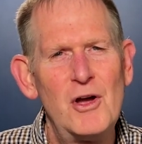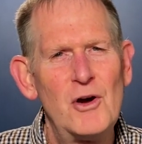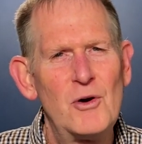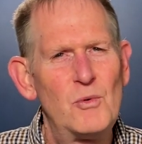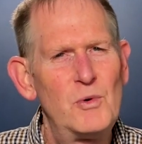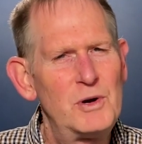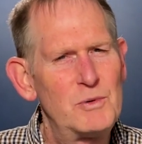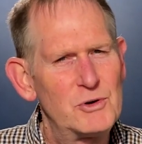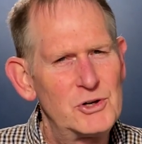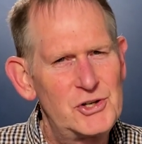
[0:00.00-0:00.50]

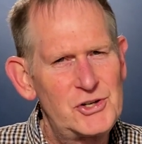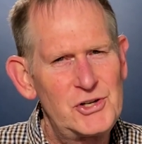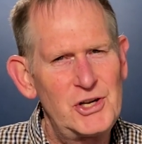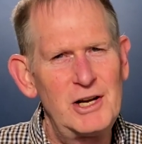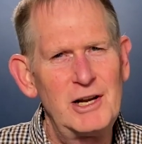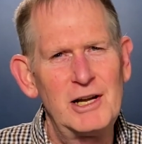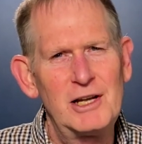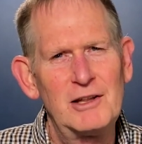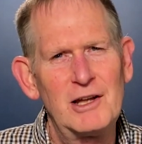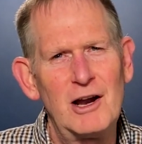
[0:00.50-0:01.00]
we were
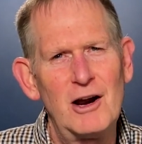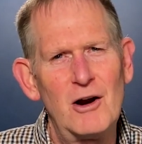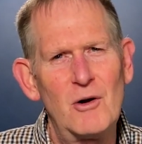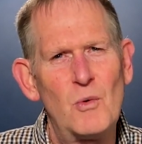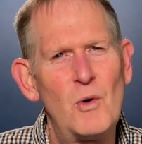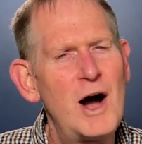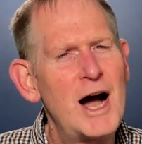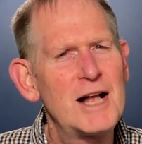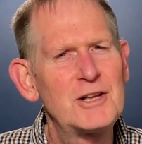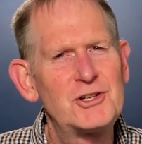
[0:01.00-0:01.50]
sitting there
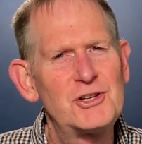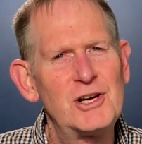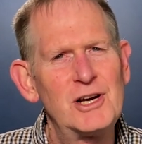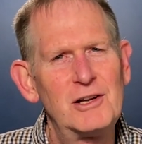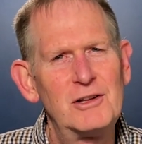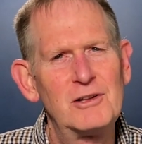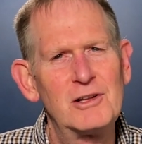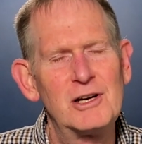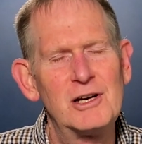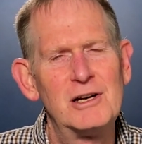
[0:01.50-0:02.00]

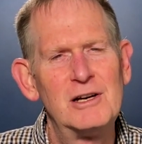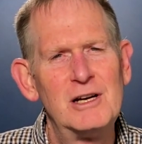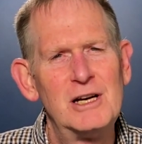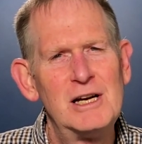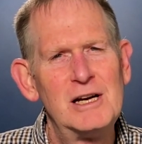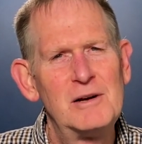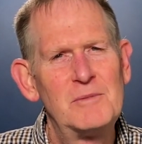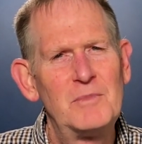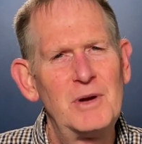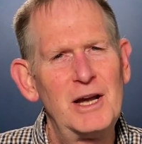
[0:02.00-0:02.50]
watching the
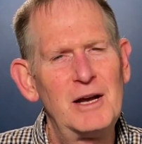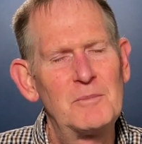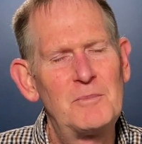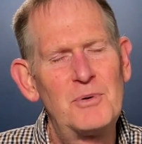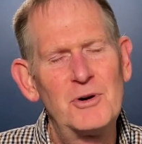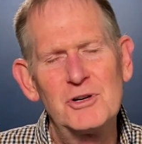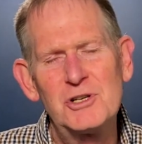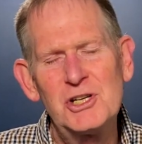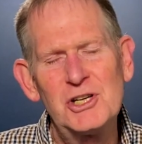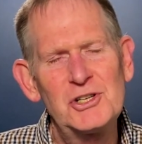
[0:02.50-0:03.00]
being
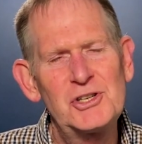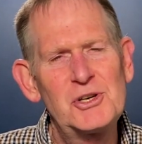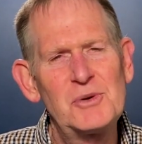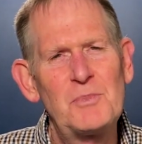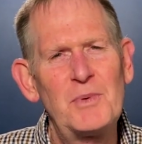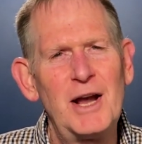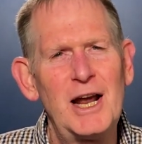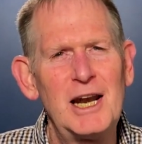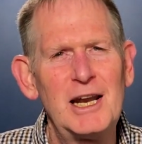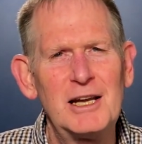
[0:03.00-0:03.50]

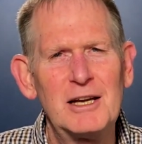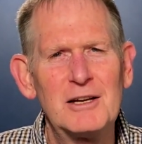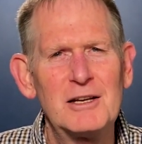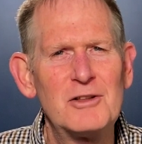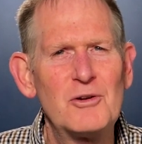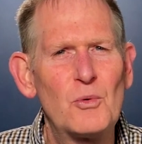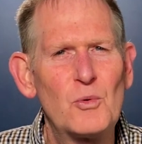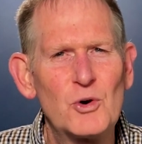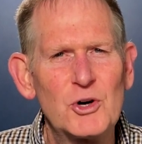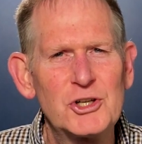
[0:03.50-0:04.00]
participating in
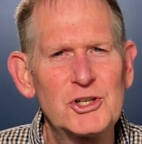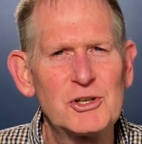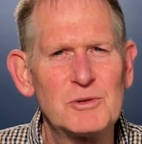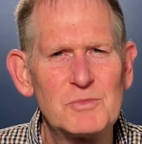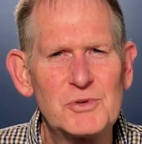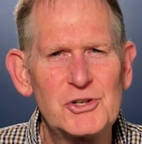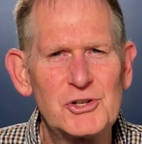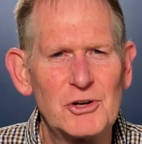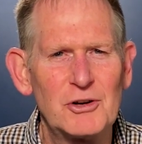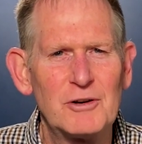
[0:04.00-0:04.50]
the
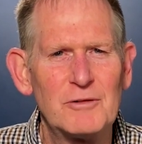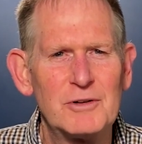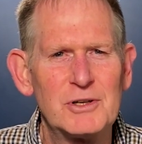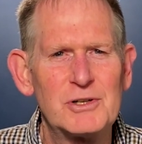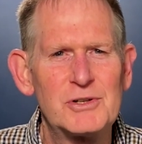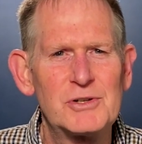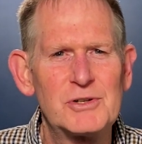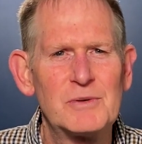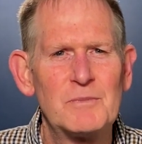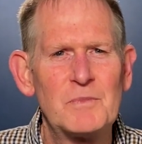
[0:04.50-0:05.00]
worship
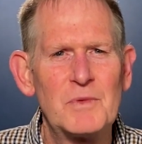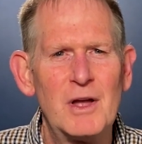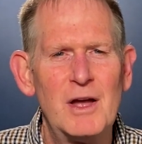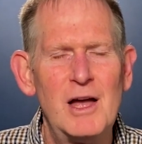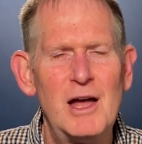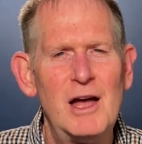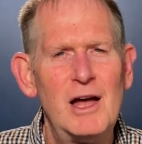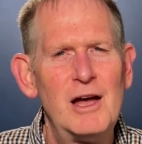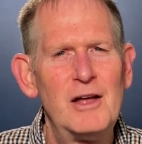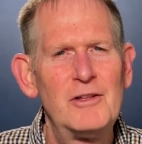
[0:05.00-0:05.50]
service.
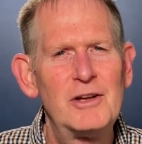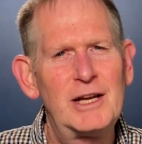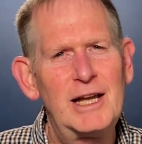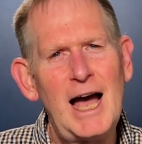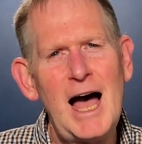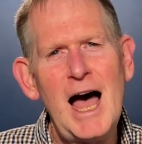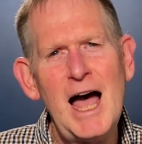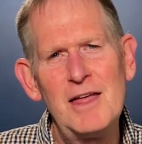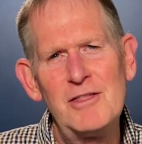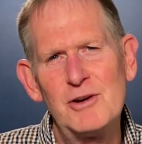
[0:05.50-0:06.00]
The
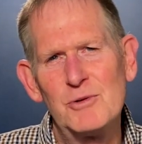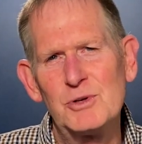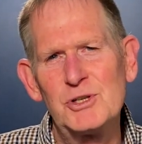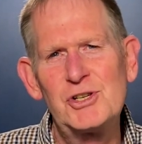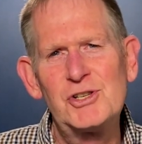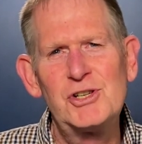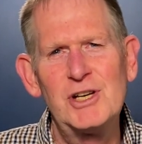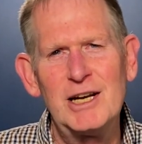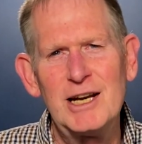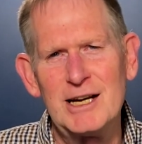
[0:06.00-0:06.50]
guy that
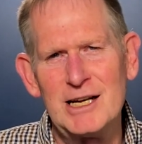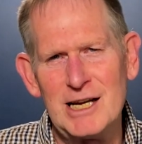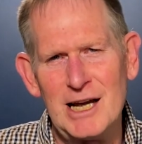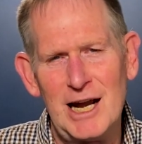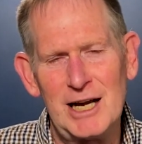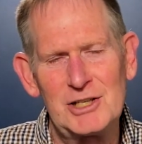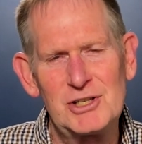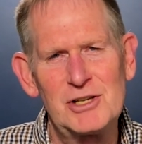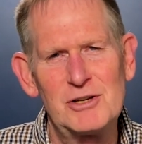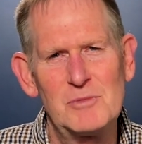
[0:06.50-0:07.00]
was sitting
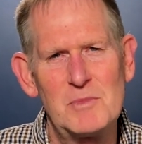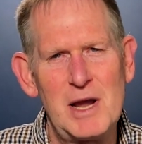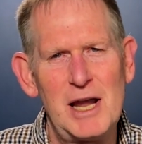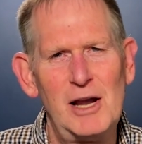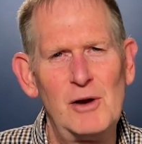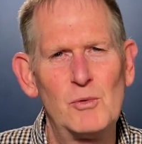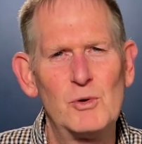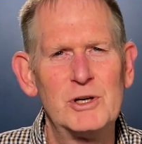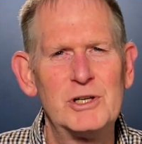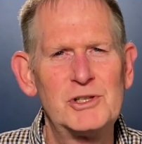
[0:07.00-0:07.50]
next to me
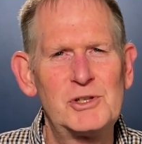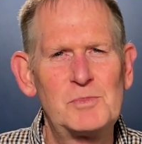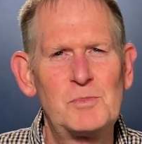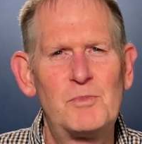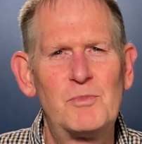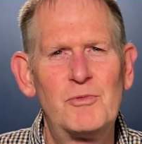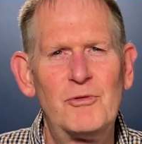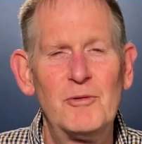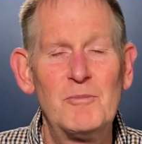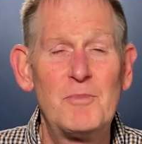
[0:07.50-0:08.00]
was
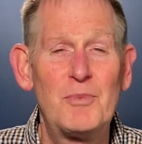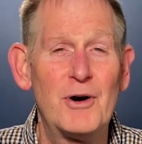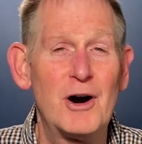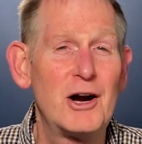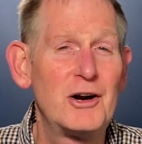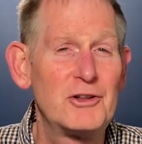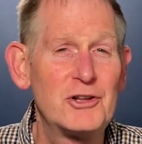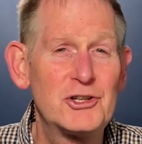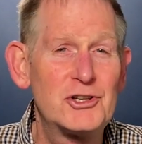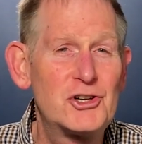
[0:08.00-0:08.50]
from
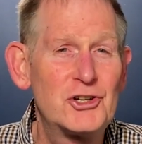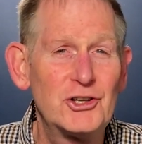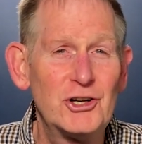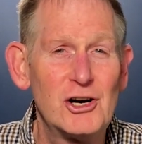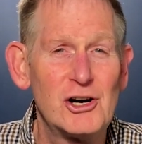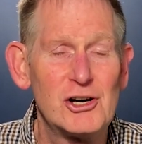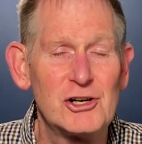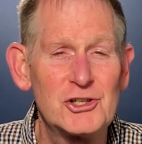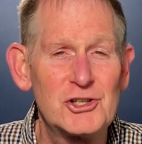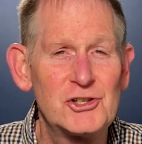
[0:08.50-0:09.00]
part of the
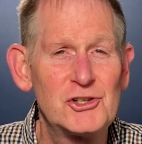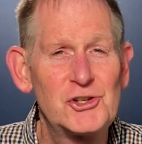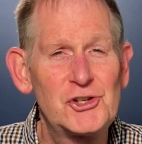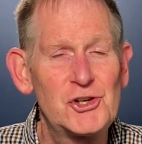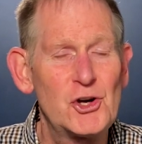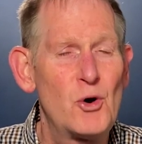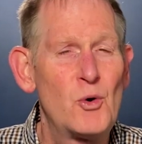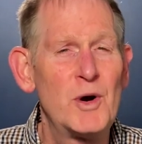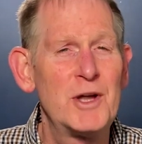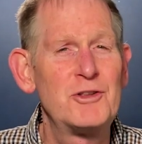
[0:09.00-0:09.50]
church. And
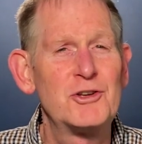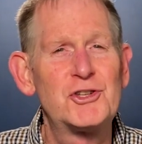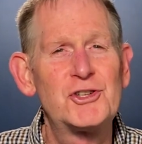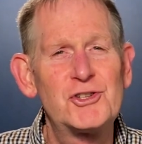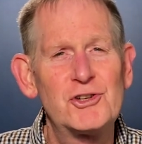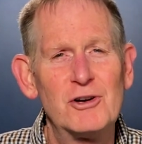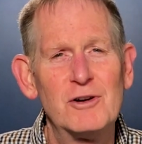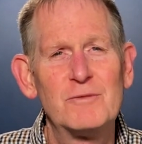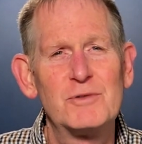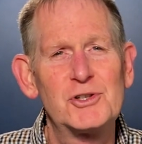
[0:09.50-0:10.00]
so when the
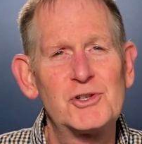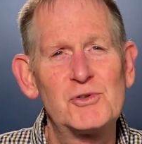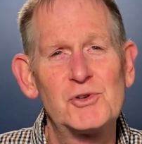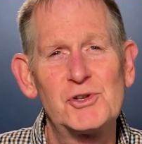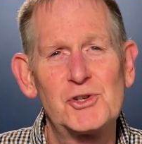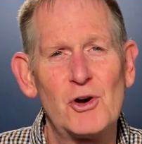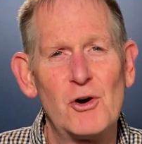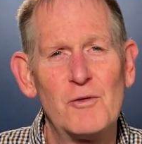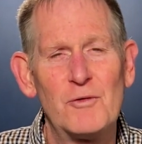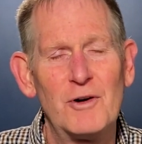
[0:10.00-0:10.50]
service was
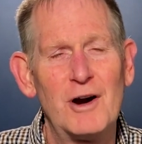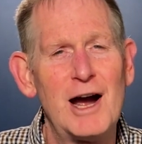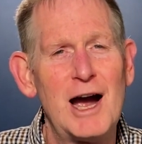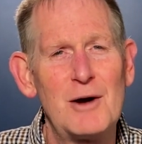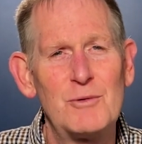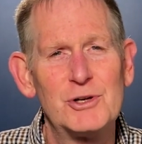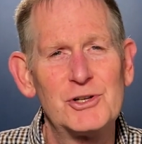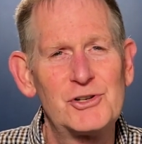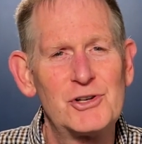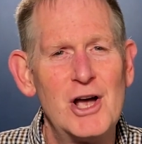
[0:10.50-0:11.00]
over, I
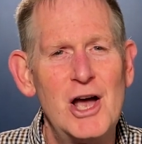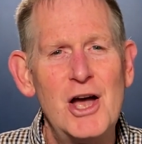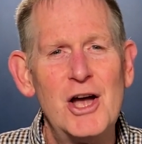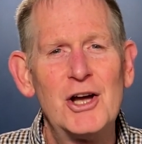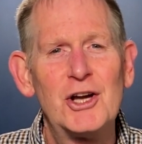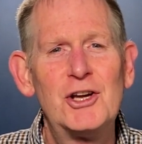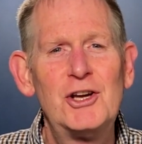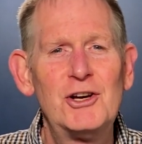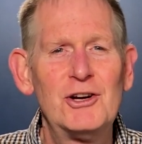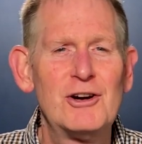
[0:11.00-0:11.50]
was
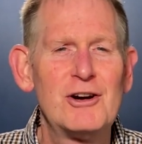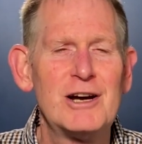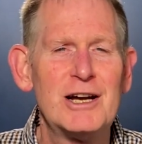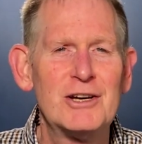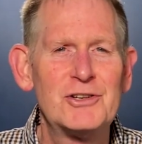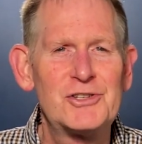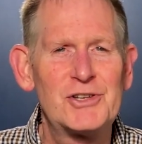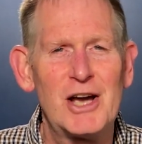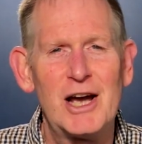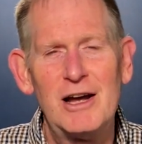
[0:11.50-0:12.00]

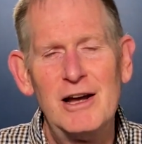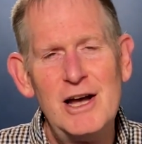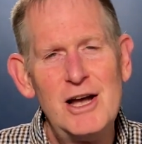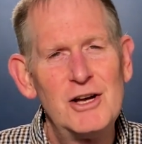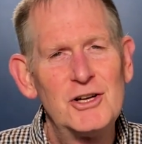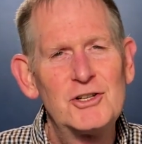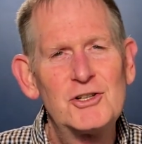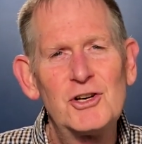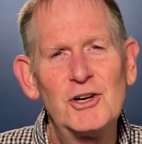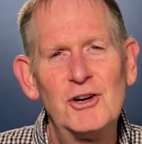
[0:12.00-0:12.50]
curious. I
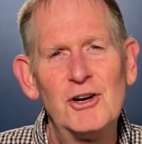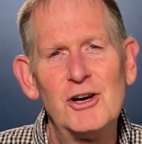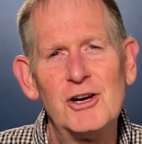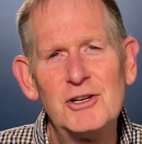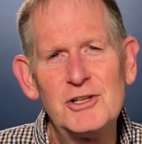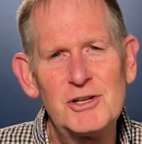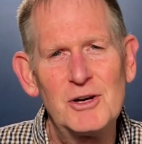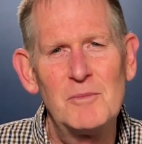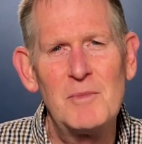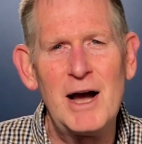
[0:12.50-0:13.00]

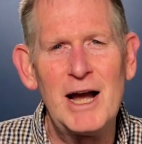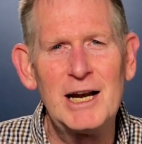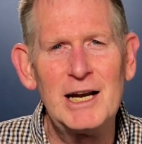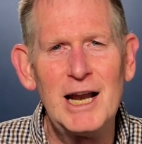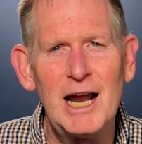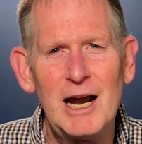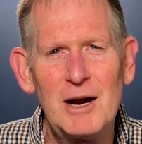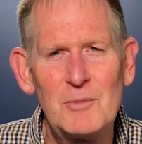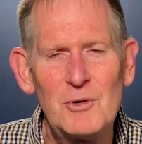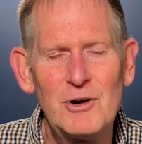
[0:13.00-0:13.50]
turned to my
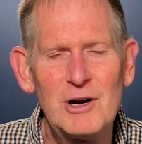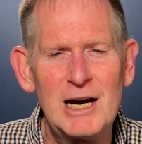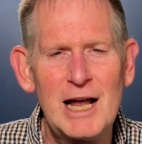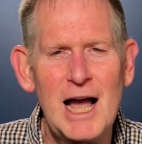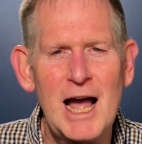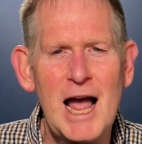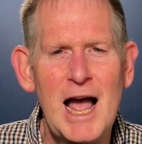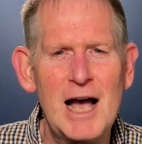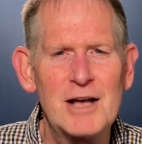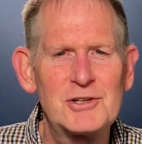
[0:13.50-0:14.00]
neighbor and I
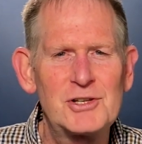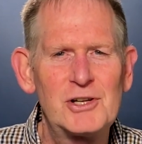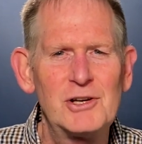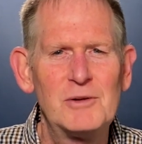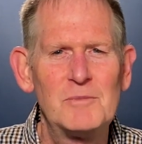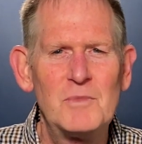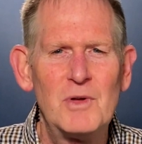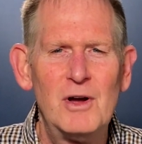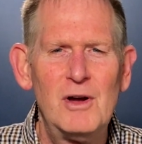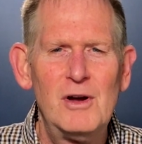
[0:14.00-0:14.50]
asked
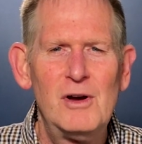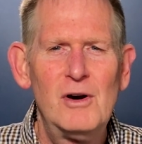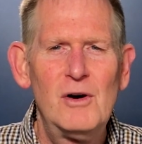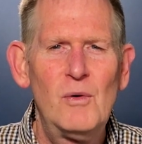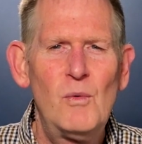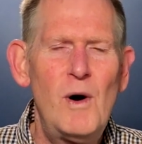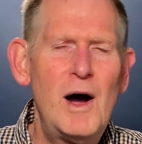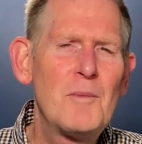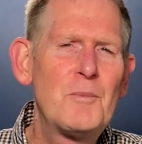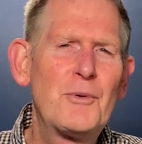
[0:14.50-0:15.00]
him,
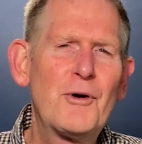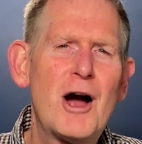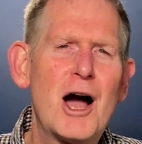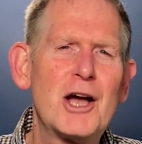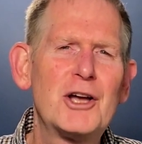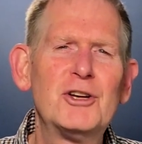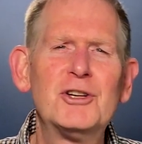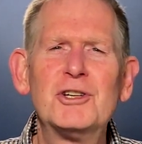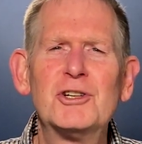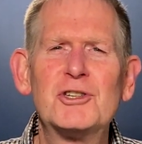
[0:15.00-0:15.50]
What
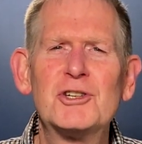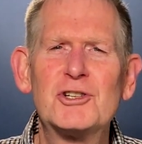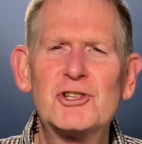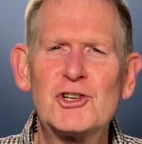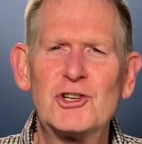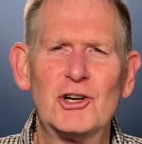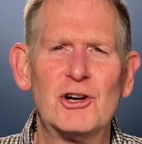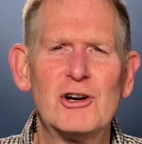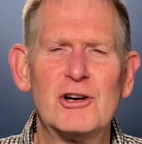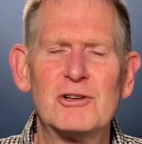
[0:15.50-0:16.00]
brought you to the
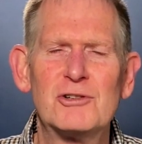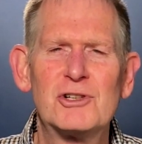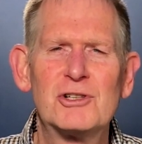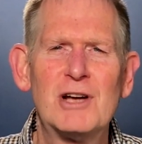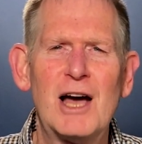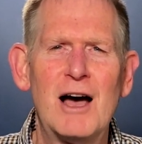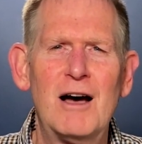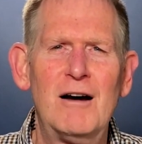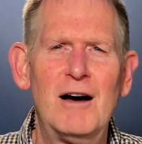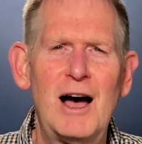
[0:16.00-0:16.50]
church?
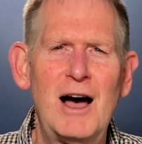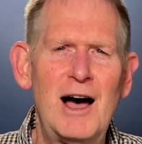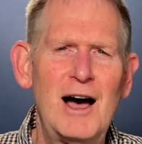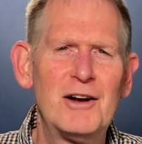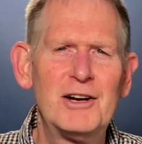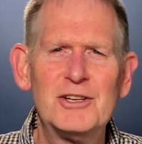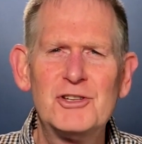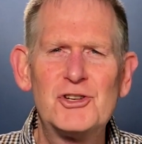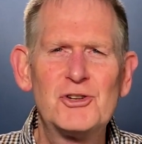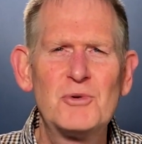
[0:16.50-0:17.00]
How
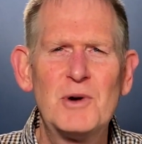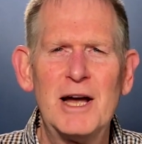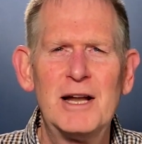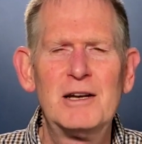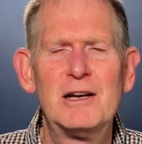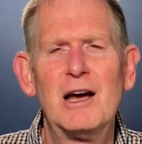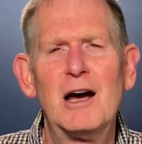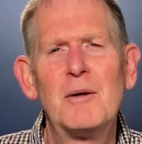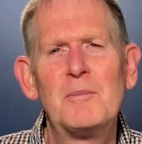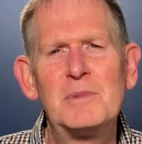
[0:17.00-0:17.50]
did you
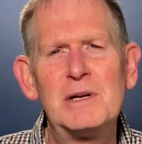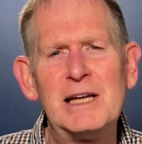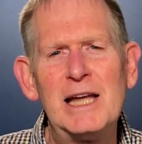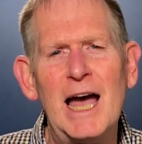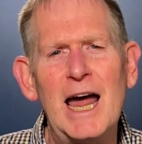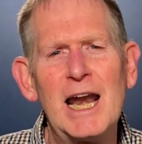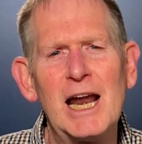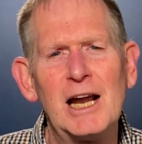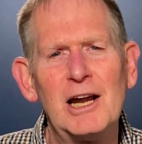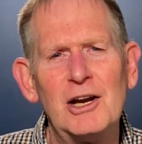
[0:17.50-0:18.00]
end up
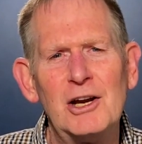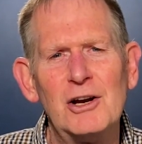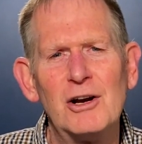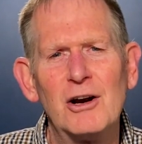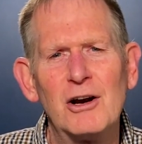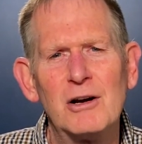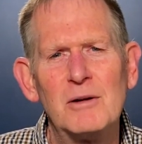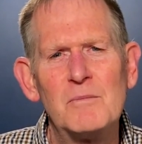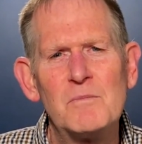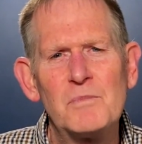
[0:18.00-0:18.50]
getting
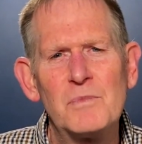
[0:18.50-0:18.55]
here?